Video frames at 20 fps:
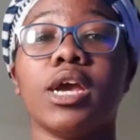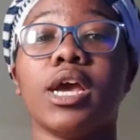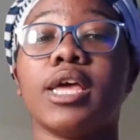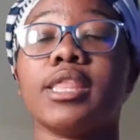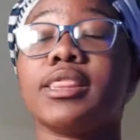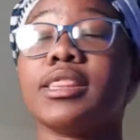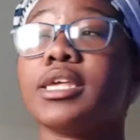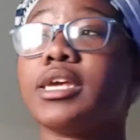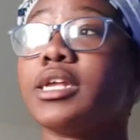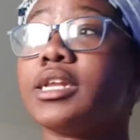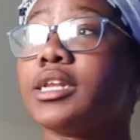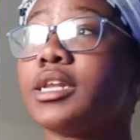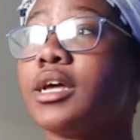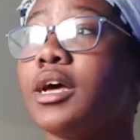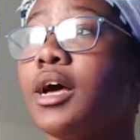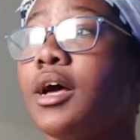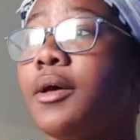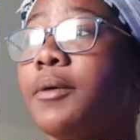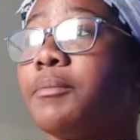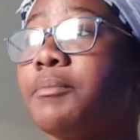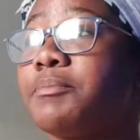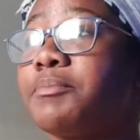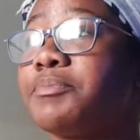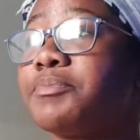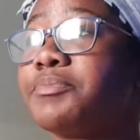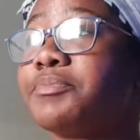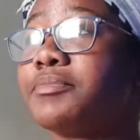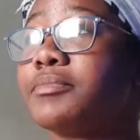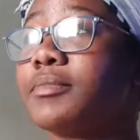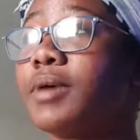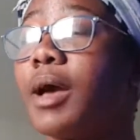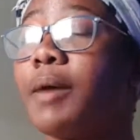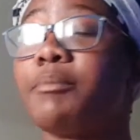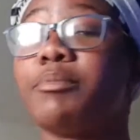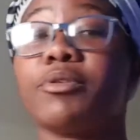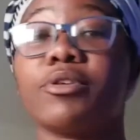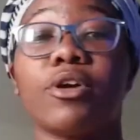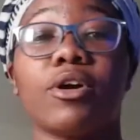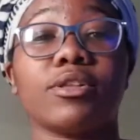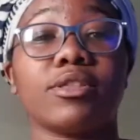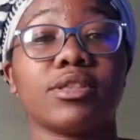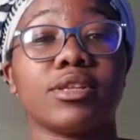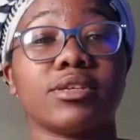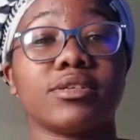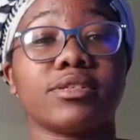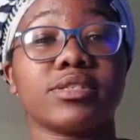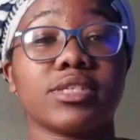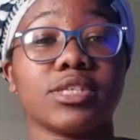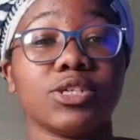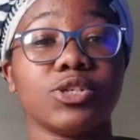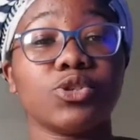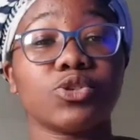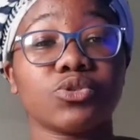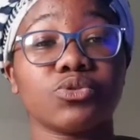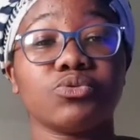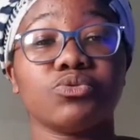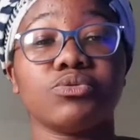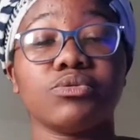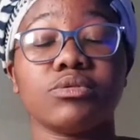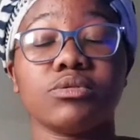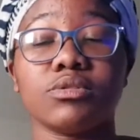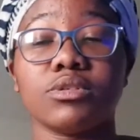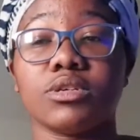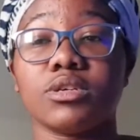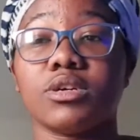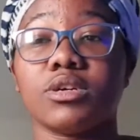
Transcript: And then I put on the ski shoes,